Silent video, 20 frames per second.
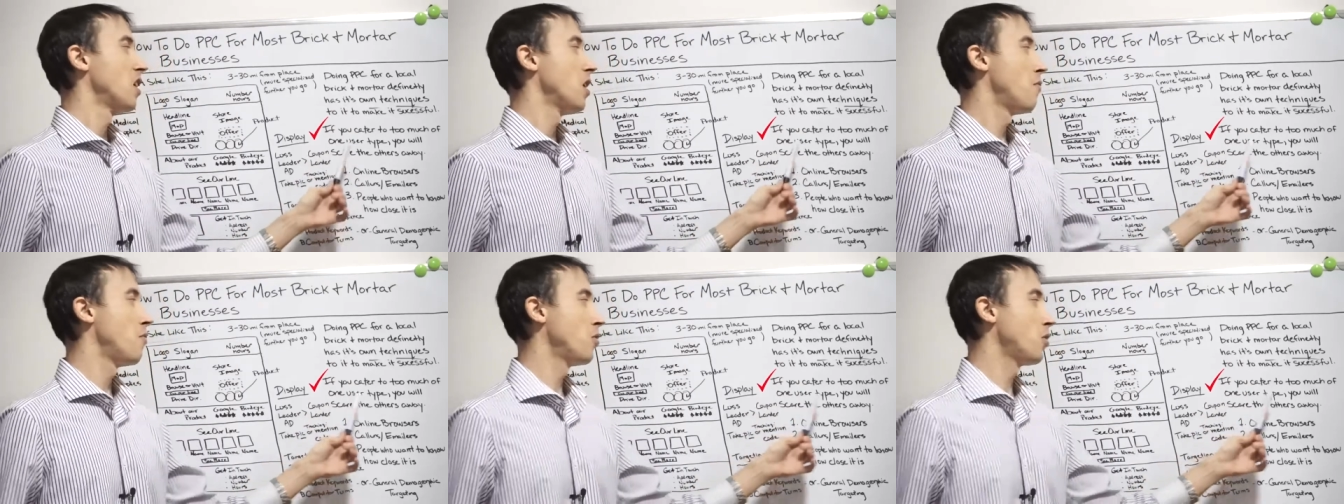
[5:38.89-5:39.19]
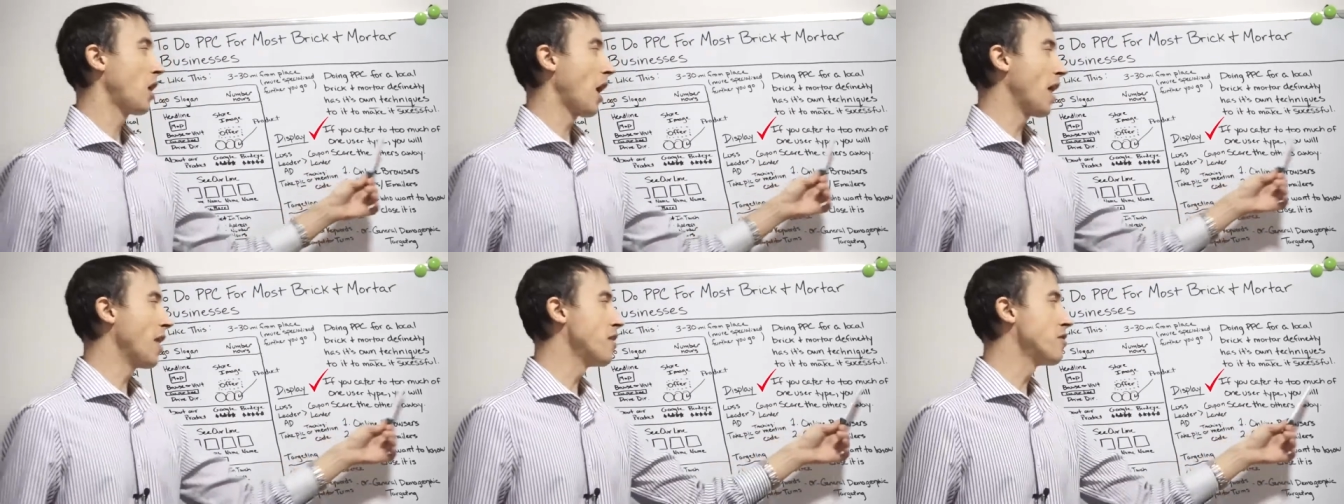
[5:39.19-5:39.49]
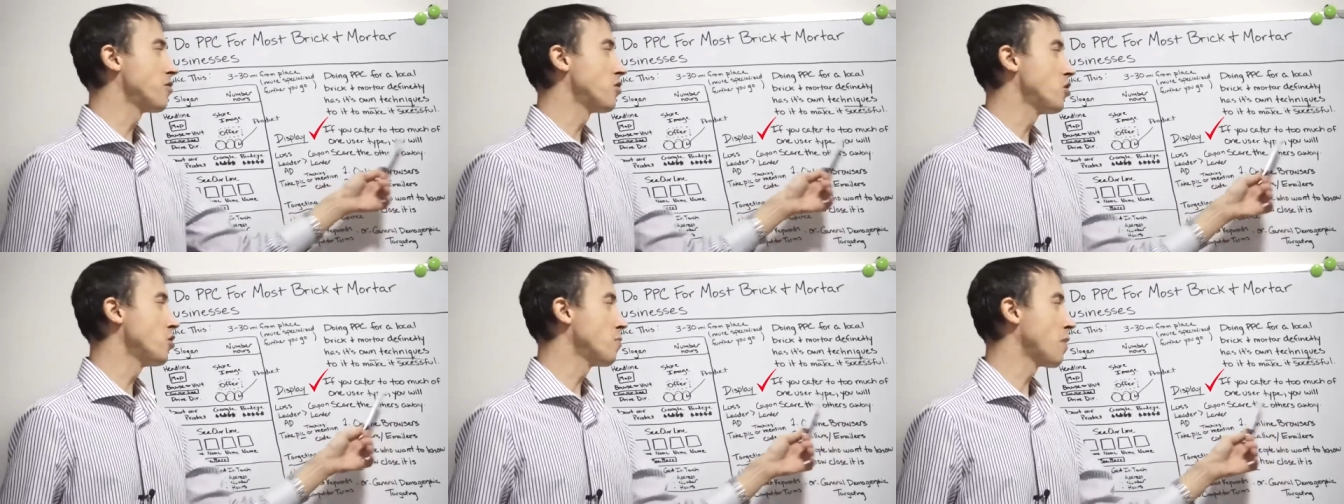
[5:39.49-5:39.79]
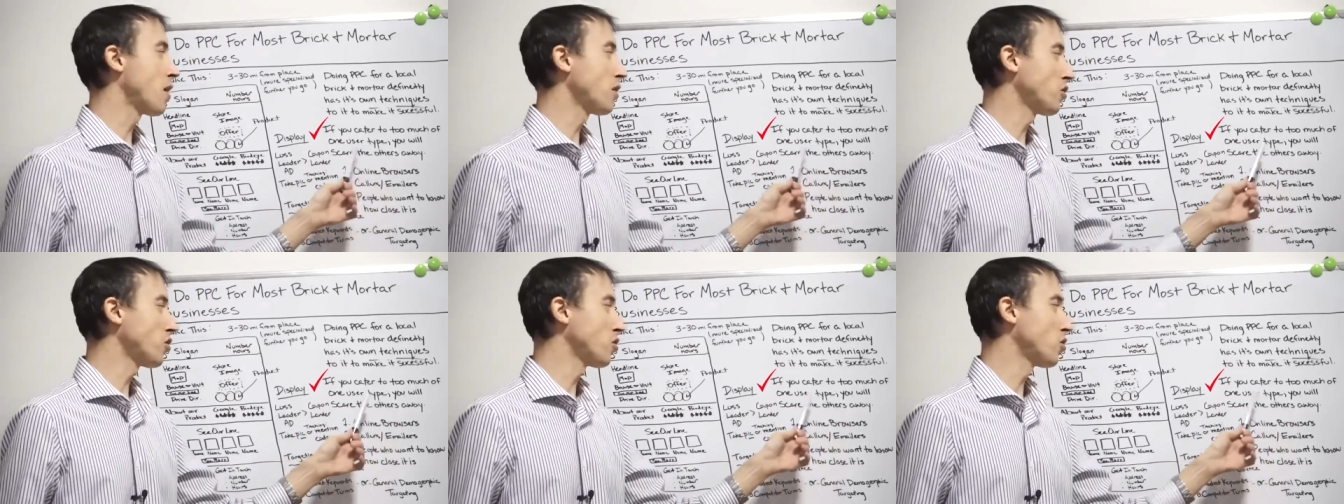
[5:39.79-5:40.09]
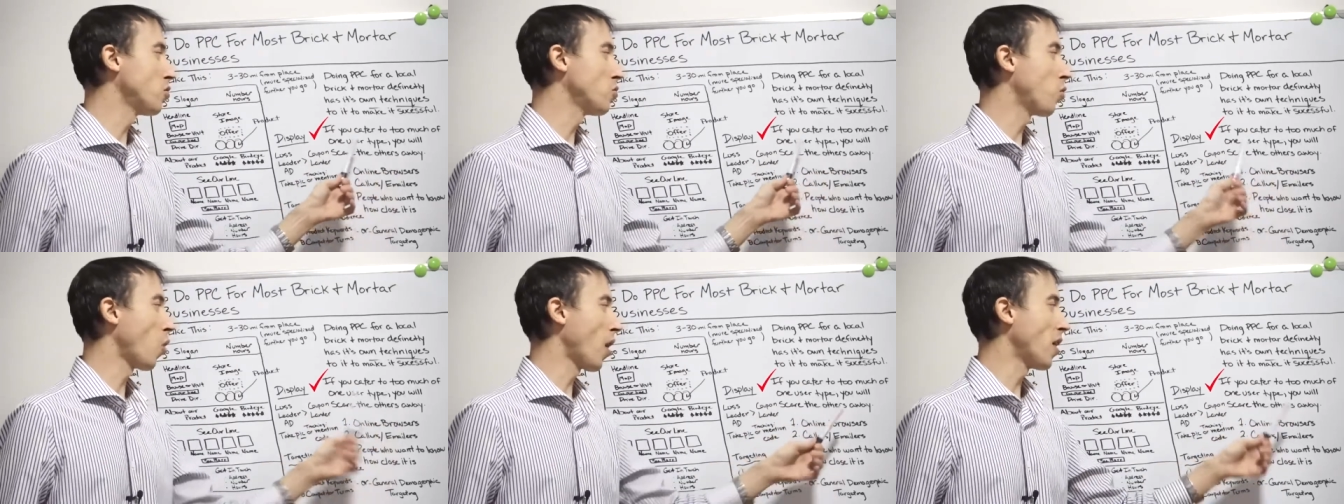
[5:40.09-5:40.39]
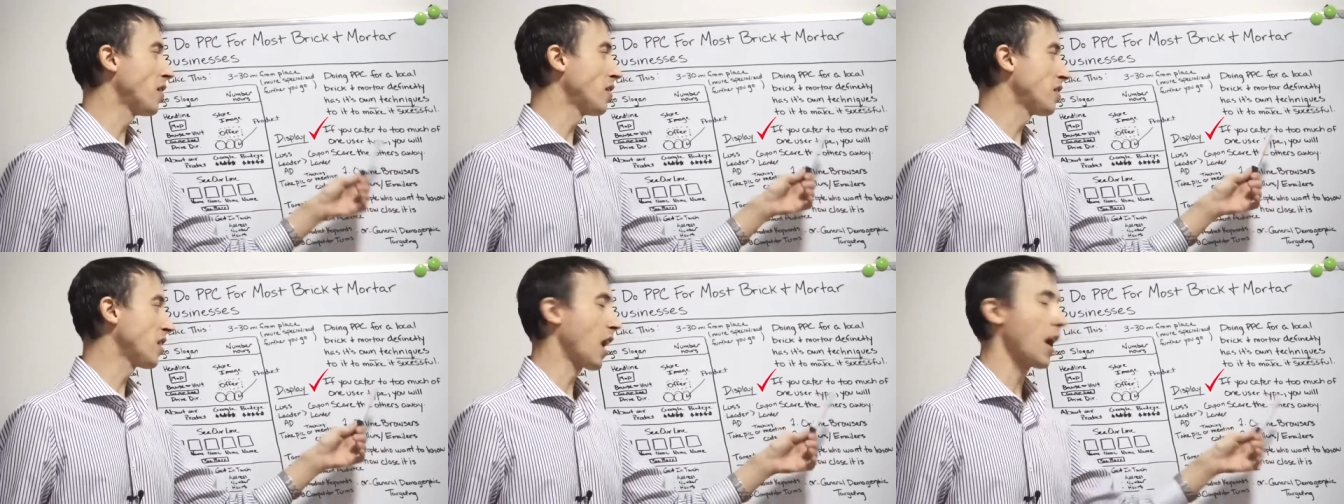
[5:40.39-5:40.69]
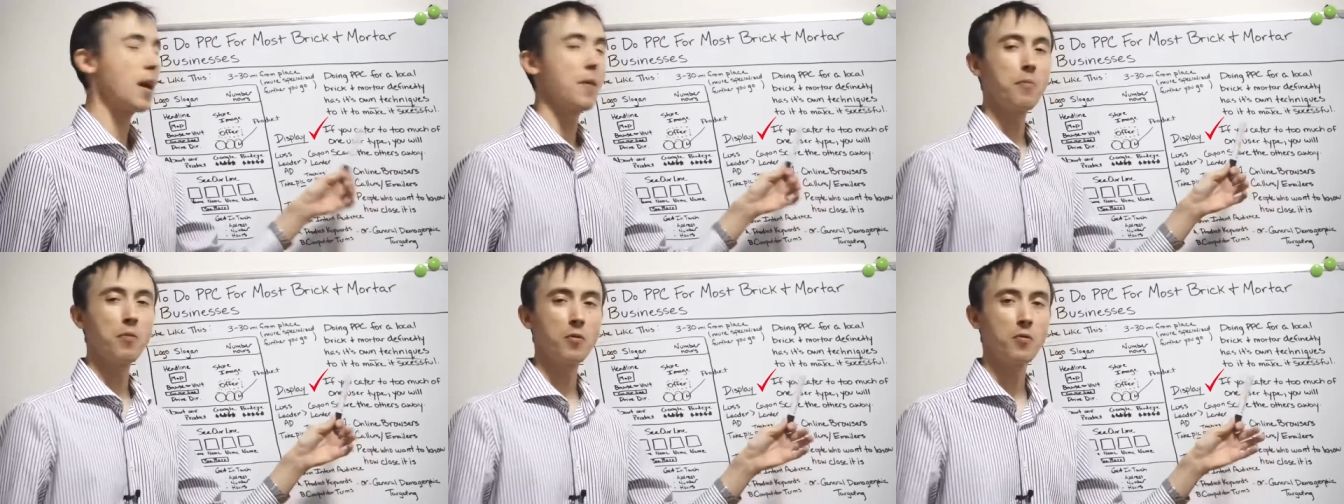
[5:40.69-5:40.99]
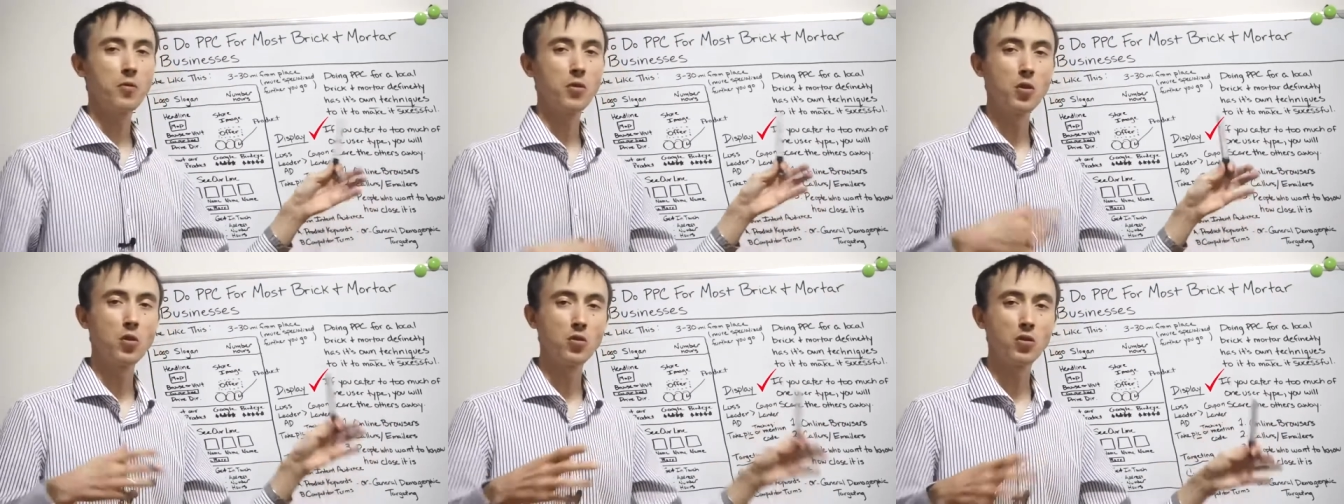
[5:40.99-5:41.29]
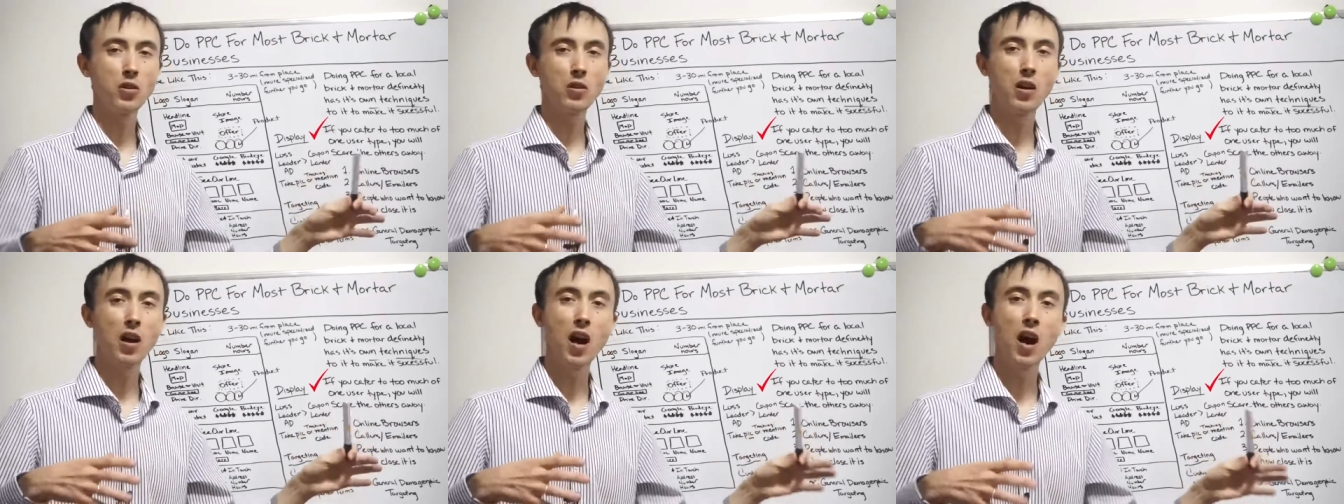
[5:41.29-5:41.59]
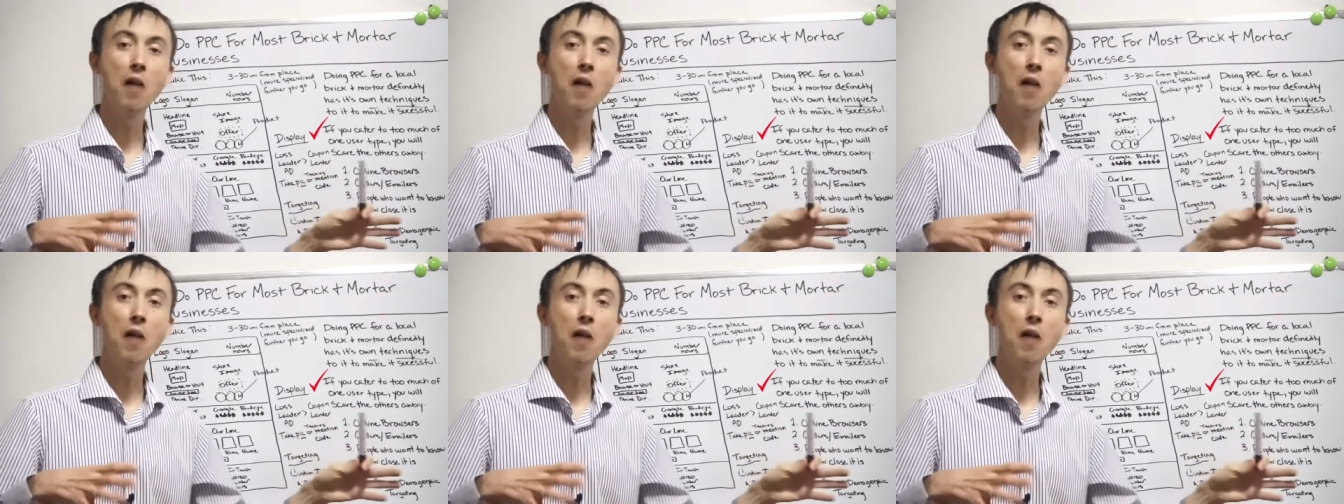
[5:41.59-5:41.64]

if you cater too much to one type of user